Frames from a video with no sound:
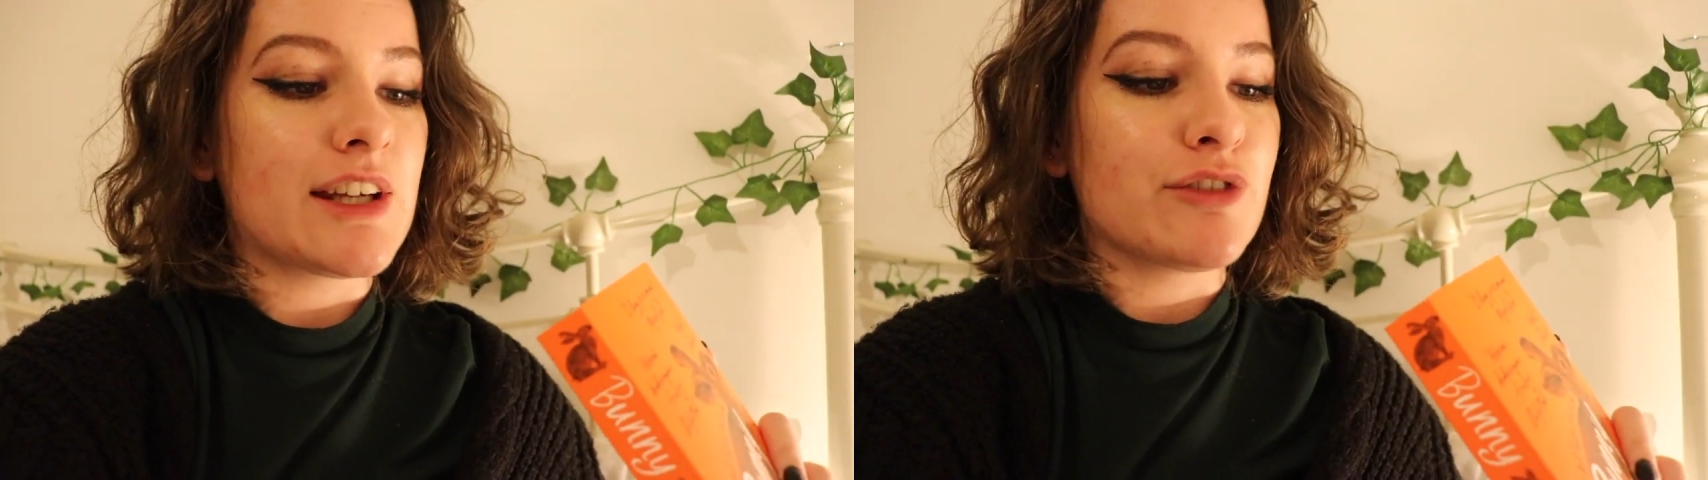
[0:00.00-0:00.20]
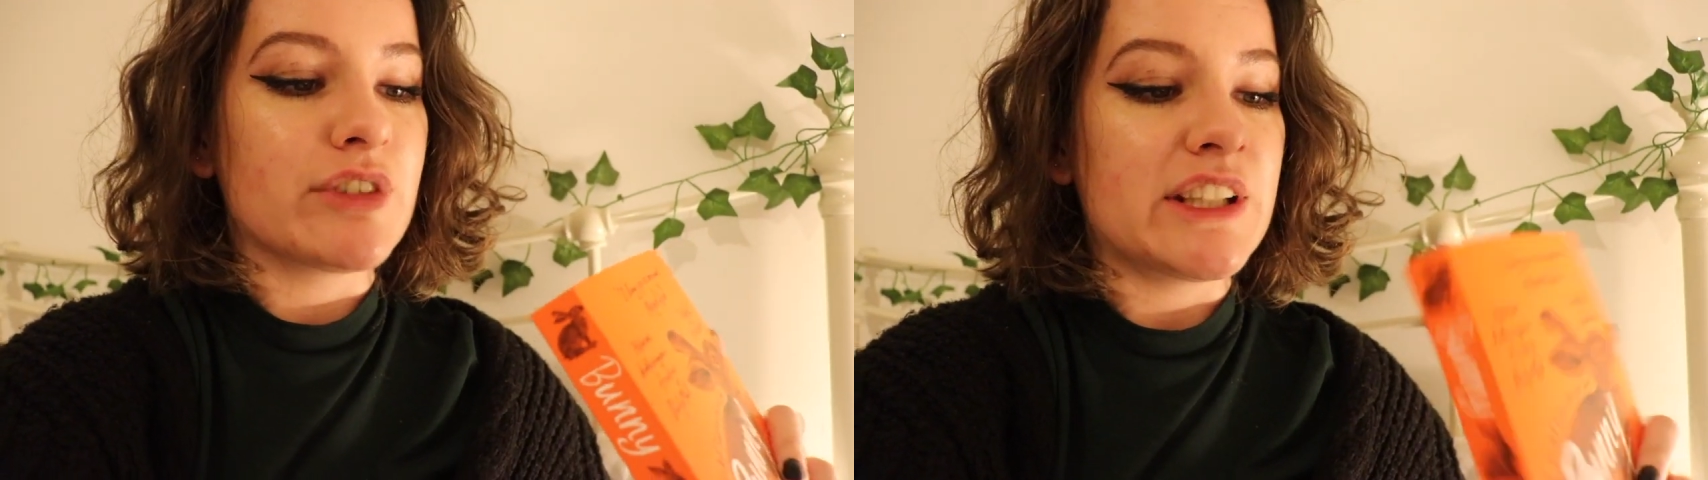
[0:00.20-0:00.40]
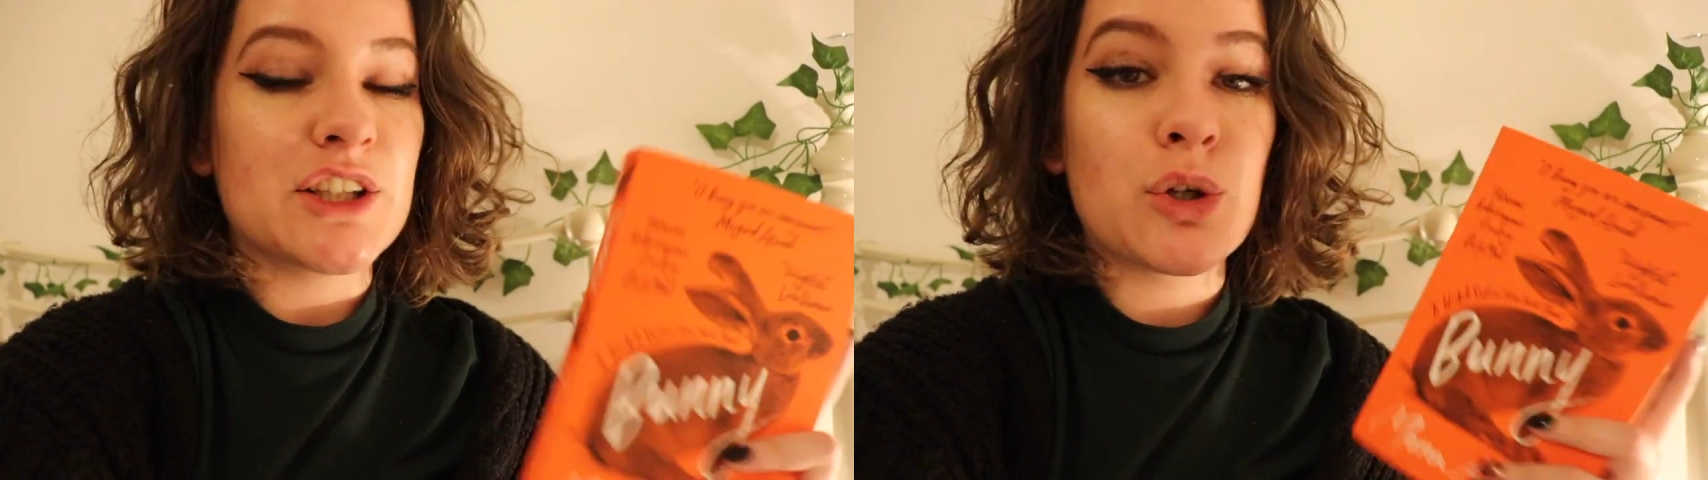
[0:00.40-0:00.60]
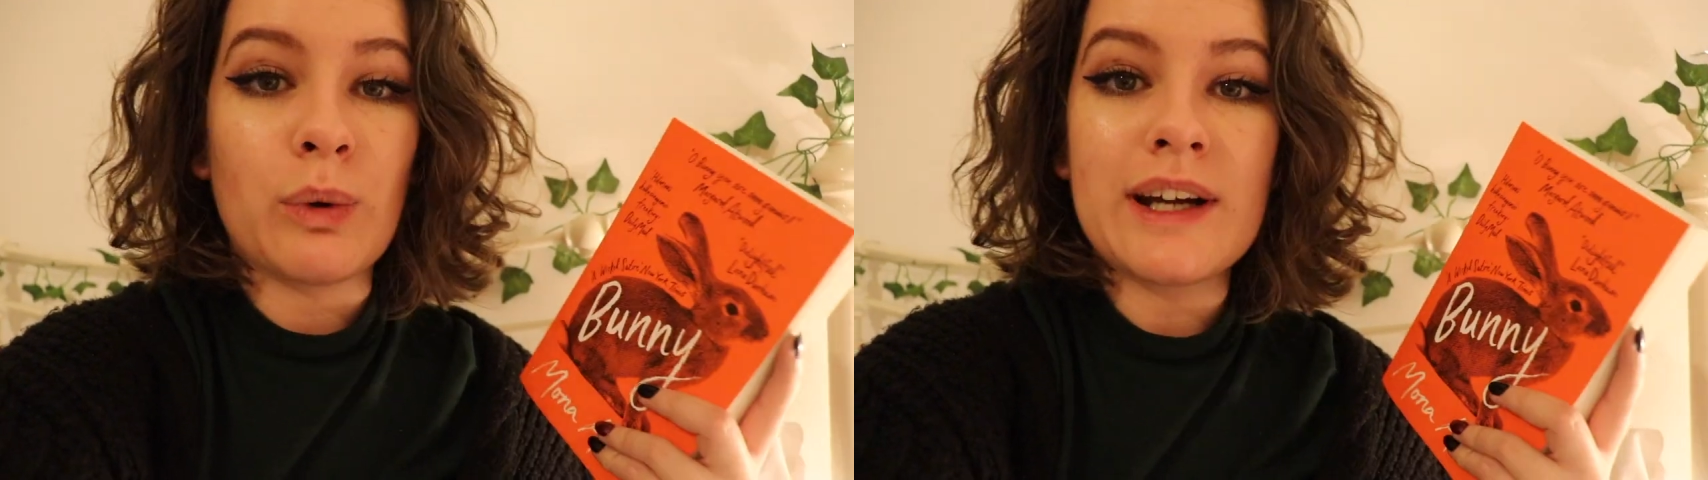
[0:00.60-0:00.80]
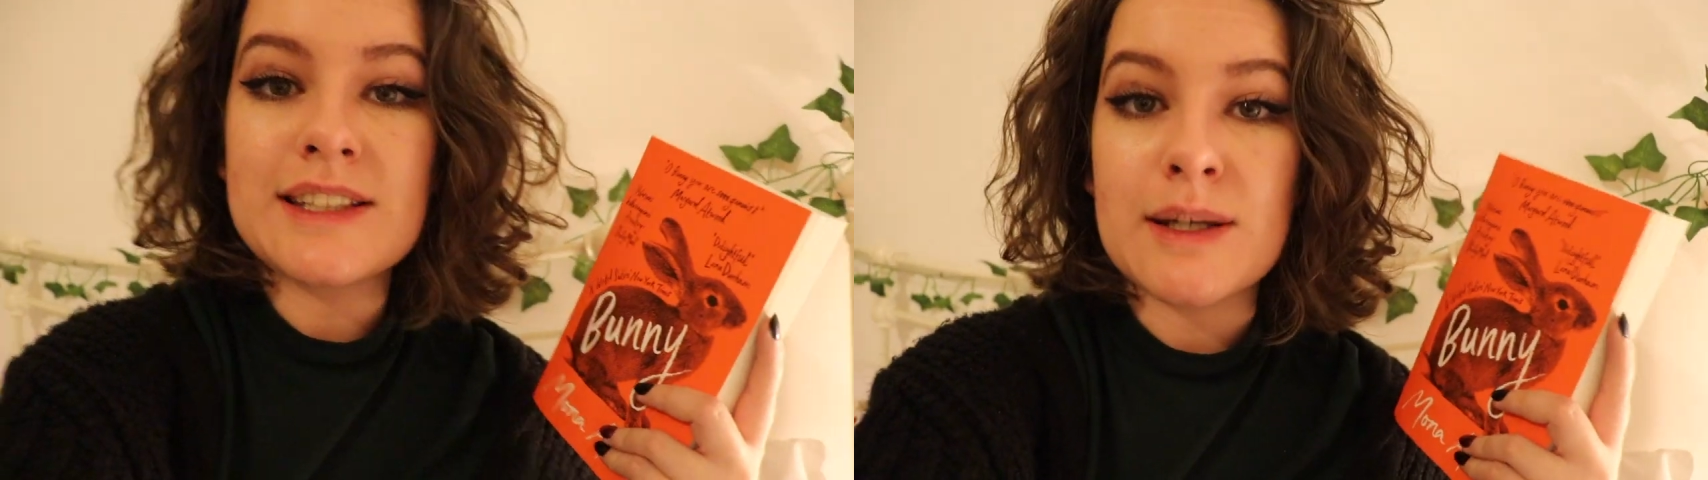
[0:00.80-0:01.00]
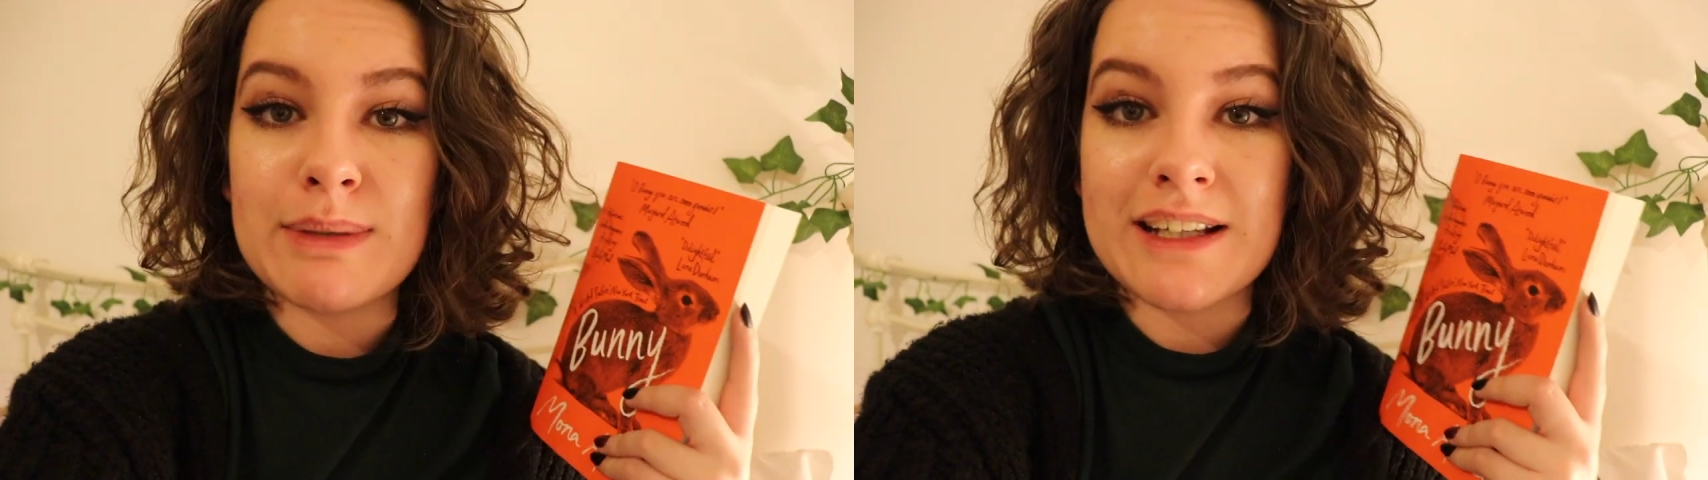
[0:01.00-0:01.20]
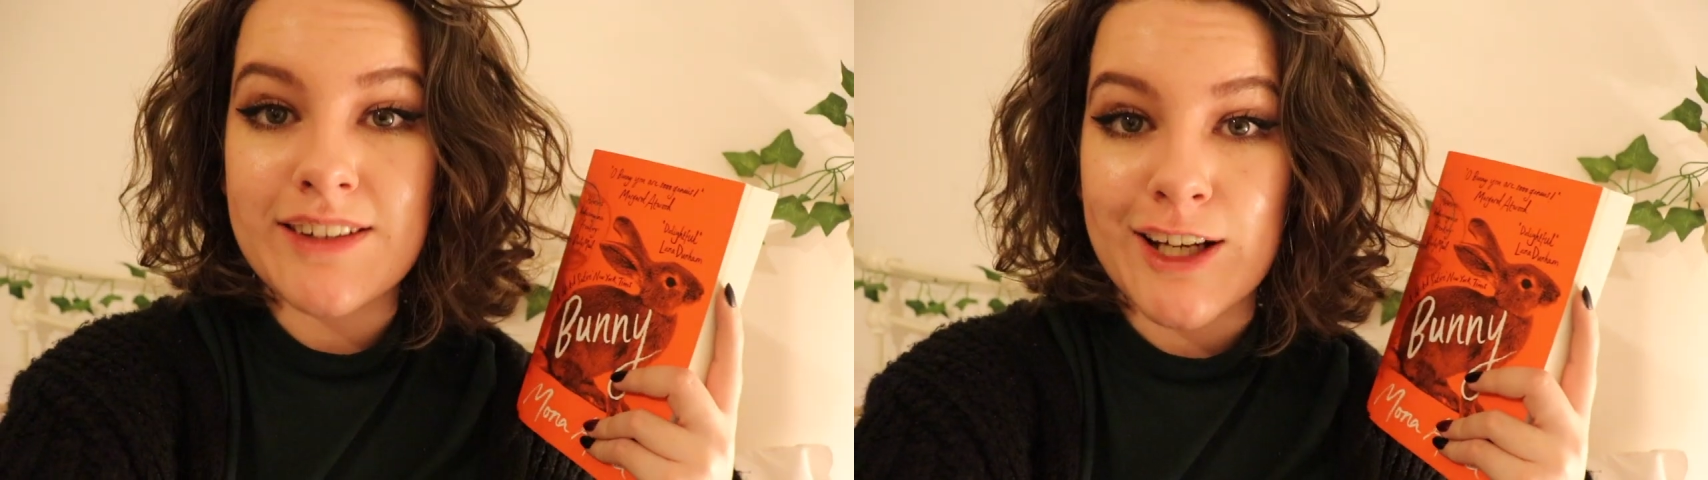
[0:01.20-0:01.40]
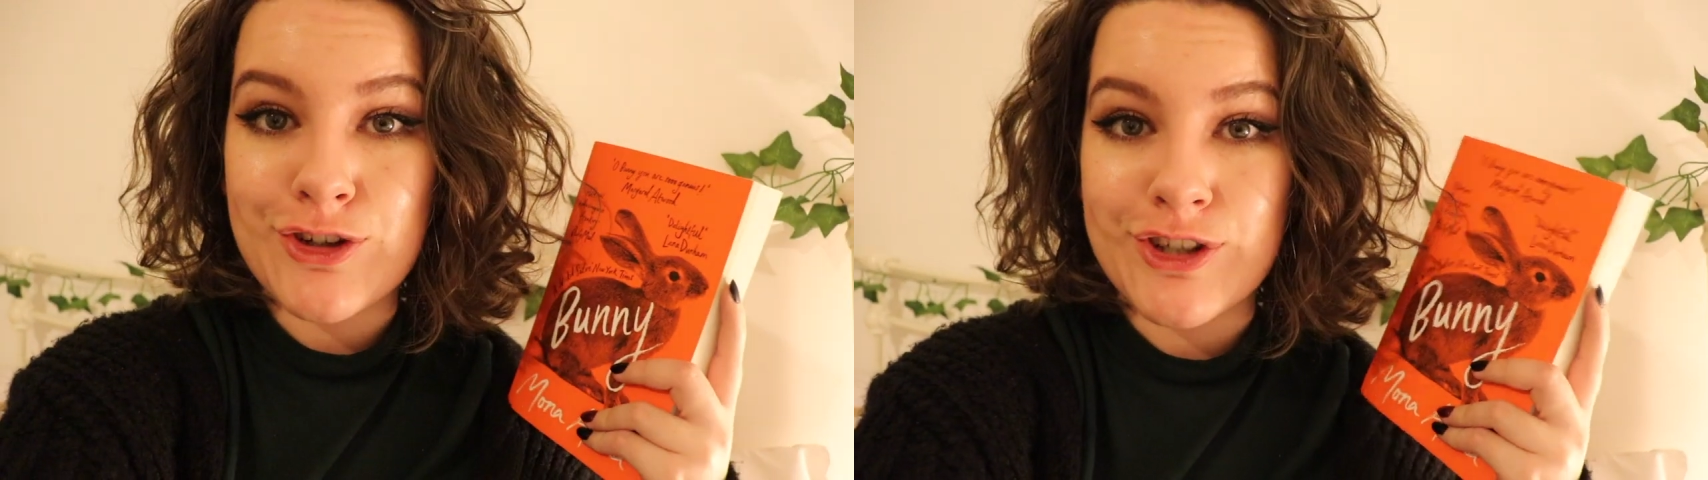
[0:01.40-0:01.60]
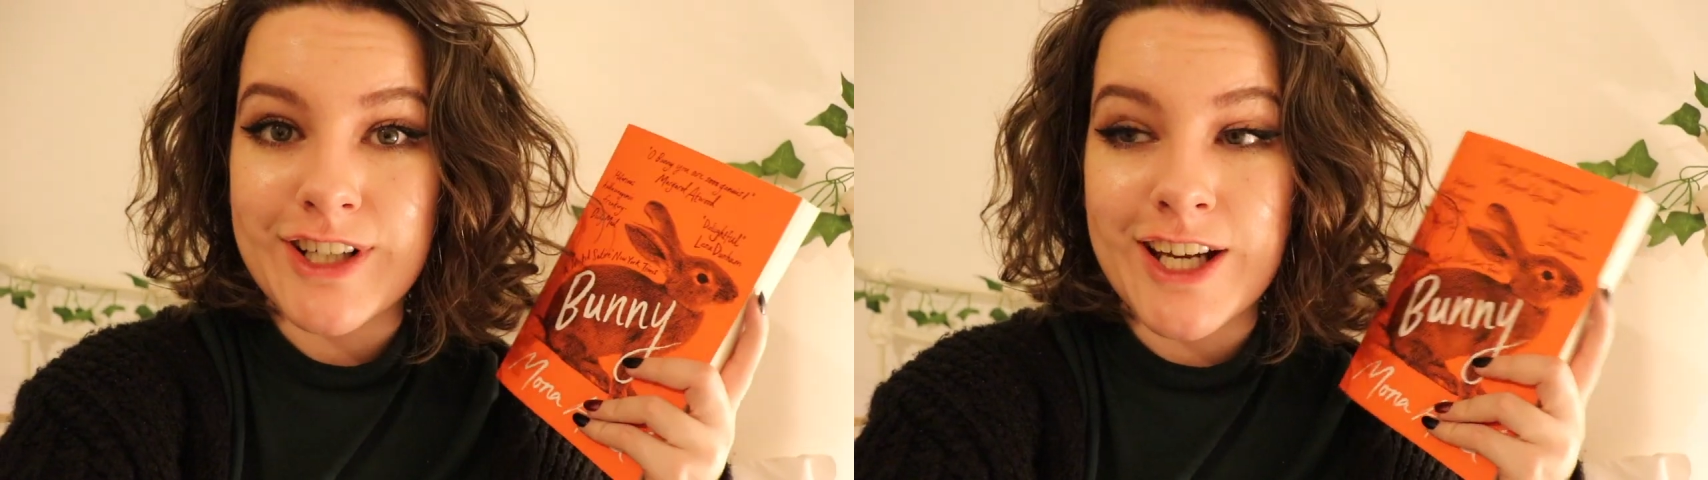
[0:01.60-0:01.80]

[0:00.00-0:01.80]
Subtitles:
and read quite a big section